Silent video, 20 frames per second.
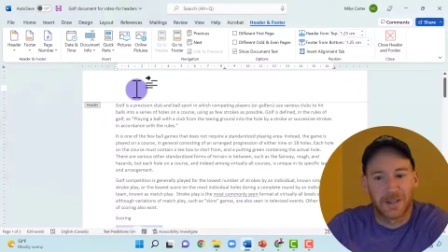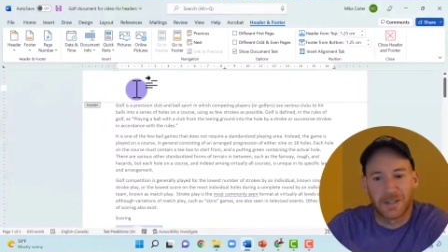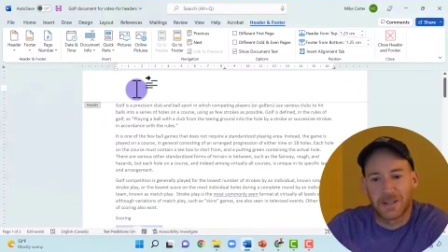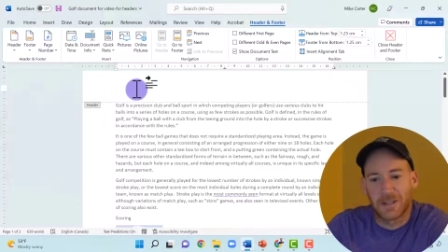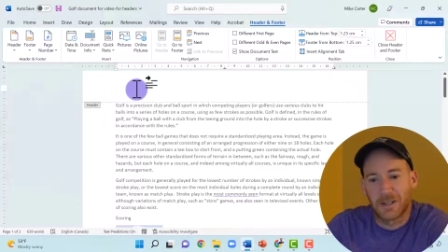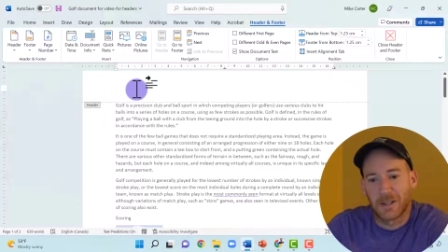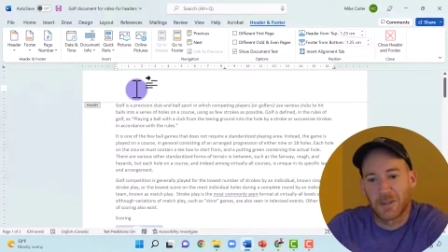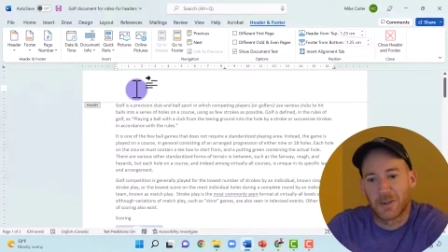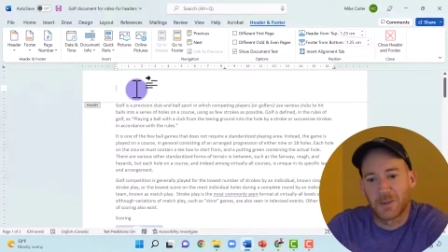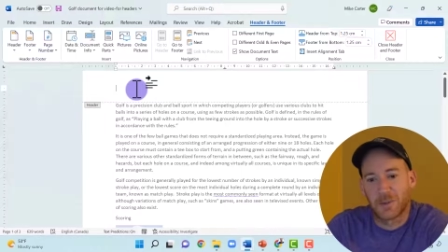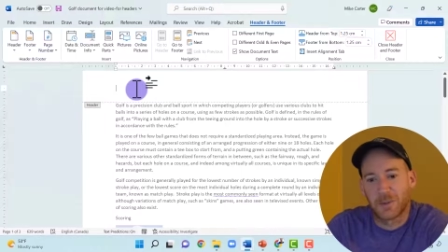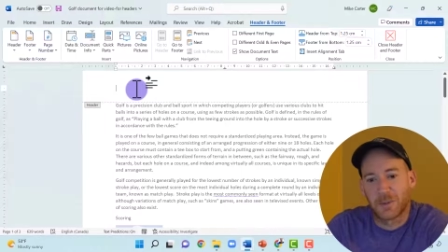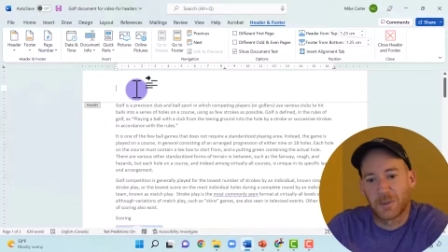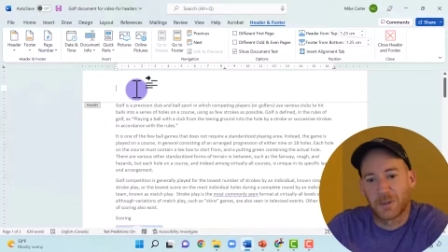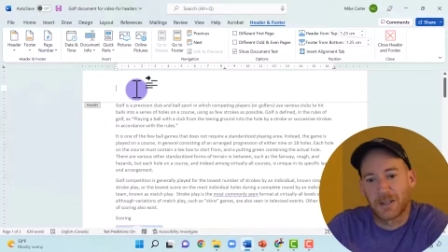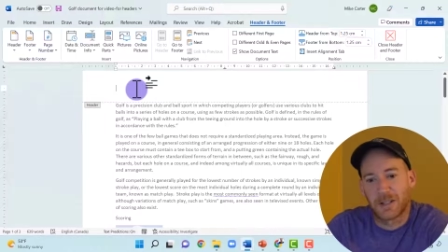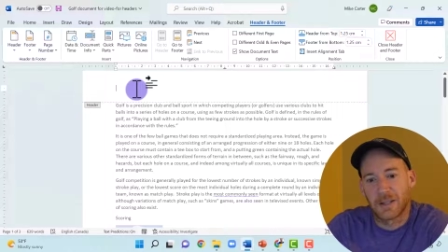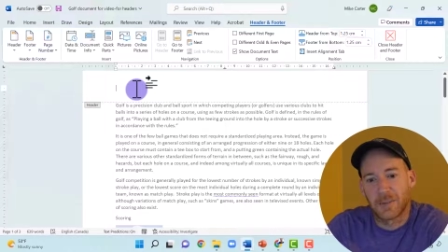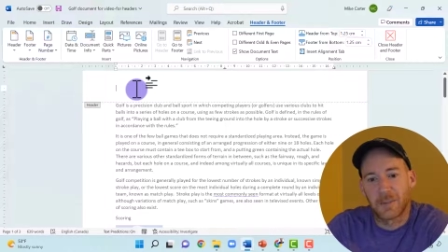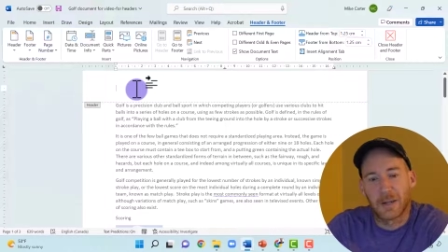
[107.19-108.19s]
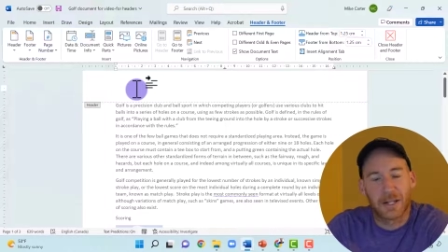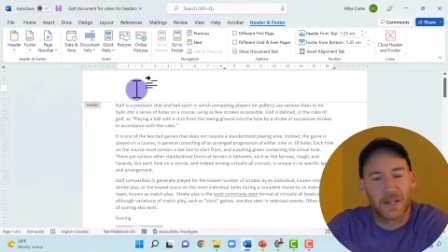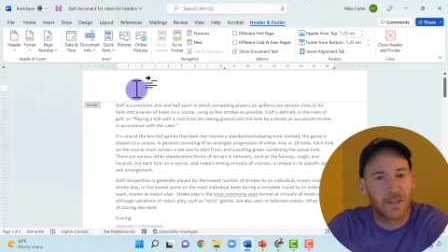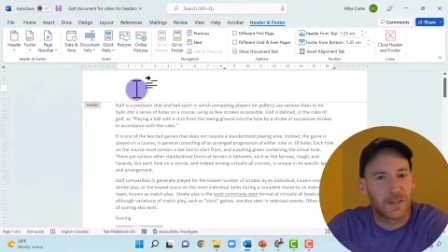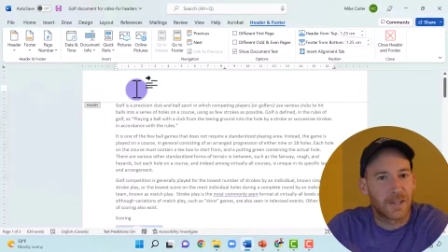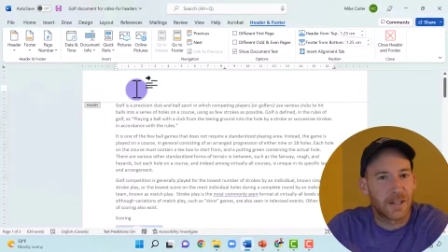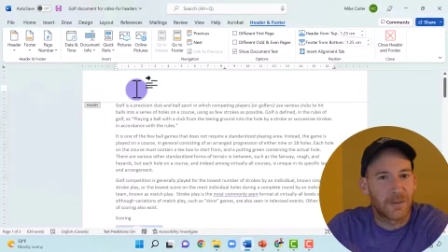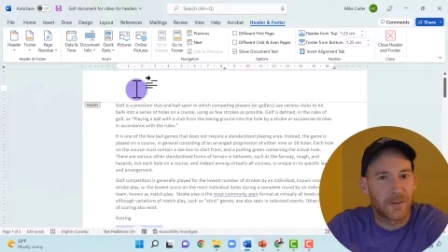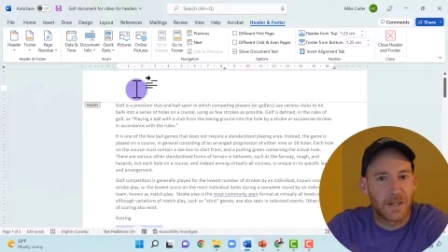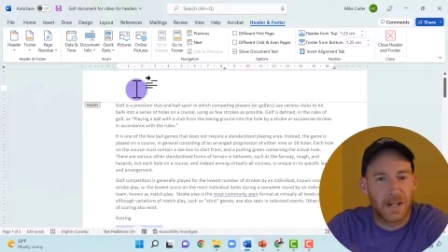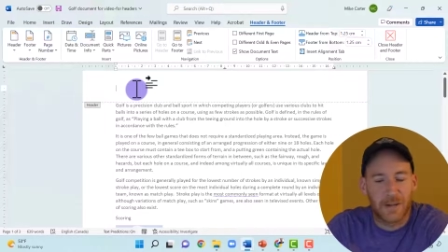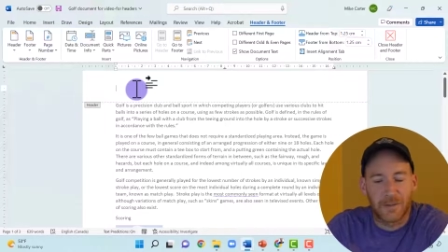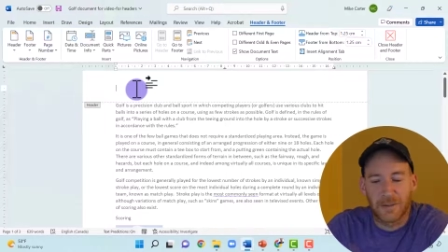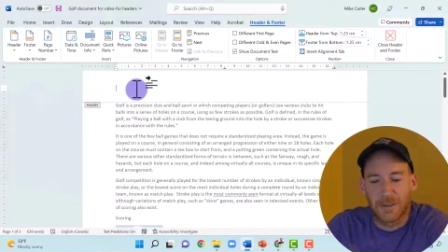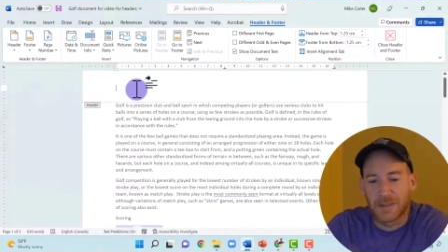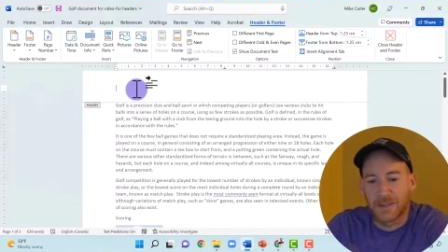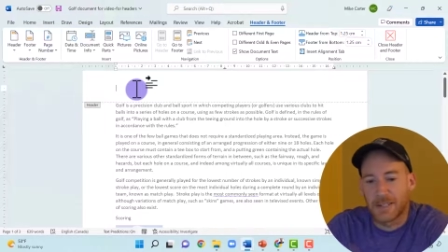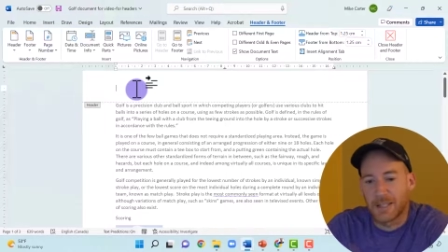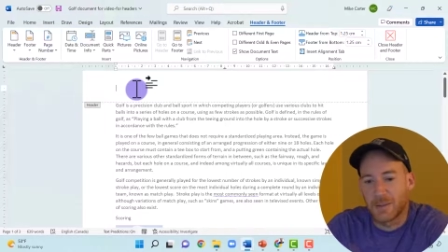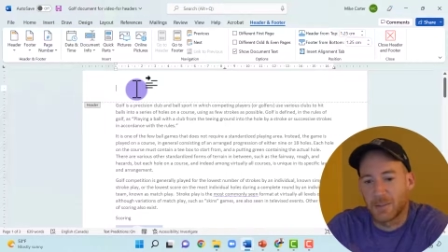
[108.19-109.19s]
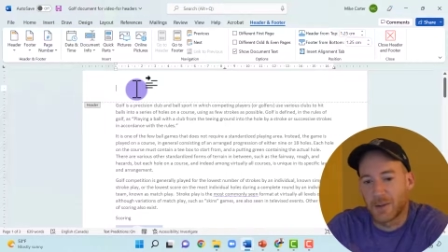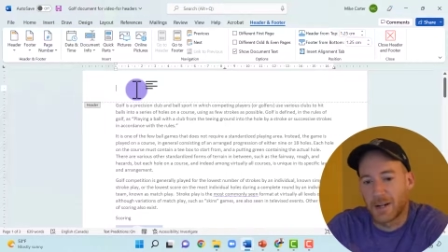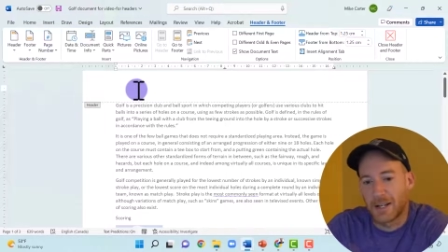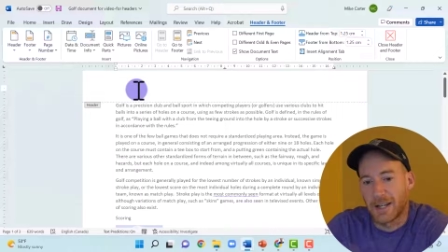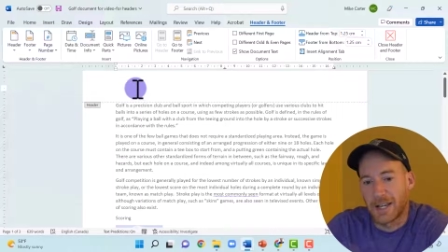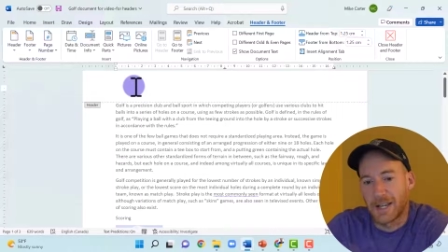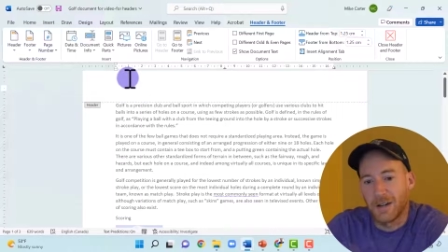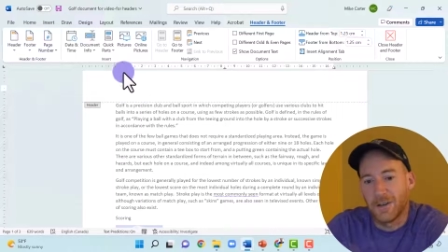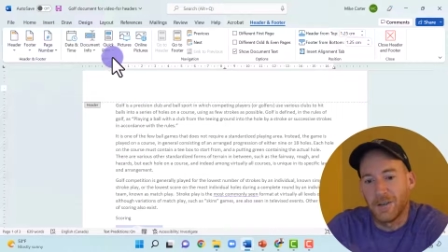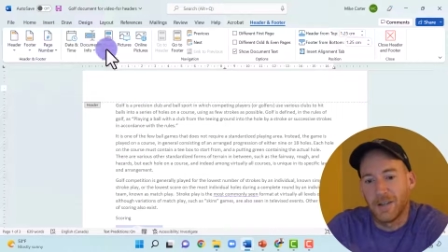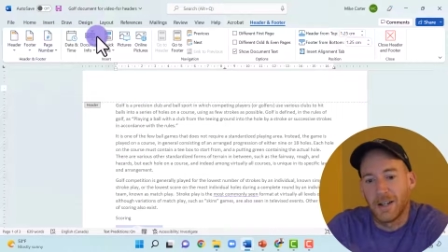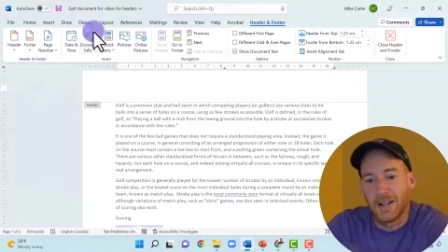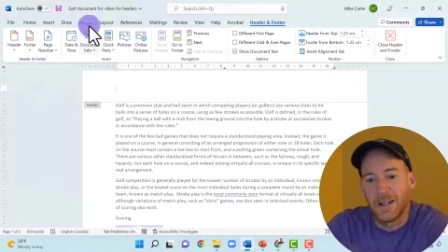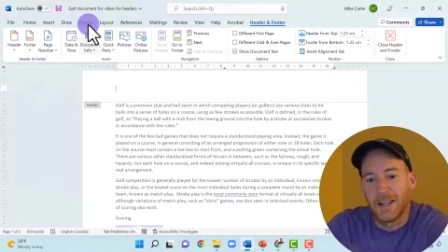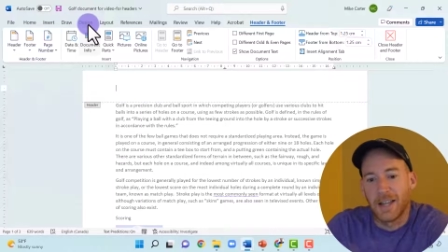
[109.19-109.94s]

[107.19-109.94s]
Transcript: So we're in the Microsoft Office theme right now.